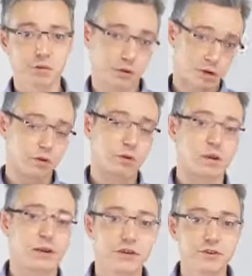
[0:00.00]
So the
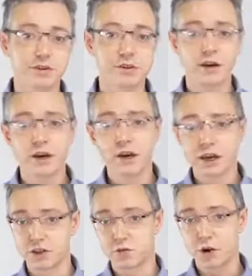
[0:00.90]
correlation
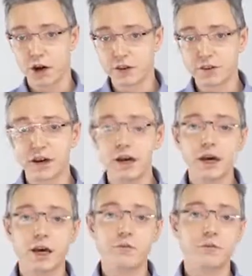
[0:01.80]
is 1.
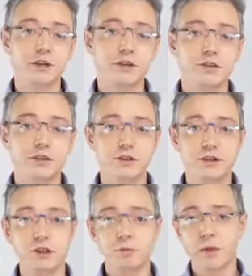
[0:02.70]
If we
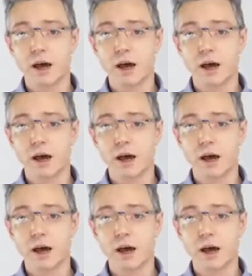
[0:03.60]
consider